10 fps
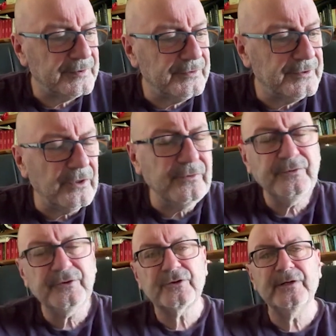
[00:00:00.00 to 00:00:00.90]
don't
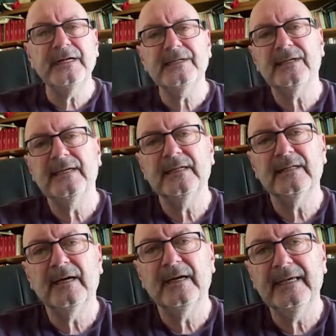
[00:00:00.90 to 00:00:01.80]
treat it
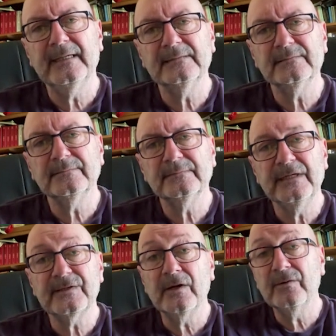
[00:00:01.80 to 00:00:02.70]
like
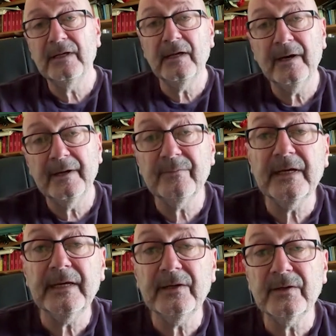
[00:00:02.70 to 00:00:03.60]
it's only Iron
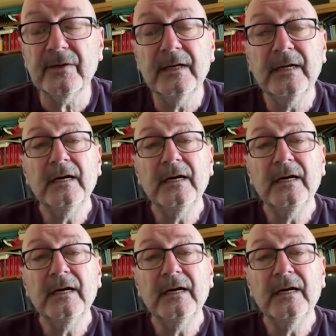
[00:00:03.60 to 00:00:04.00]
Maiden.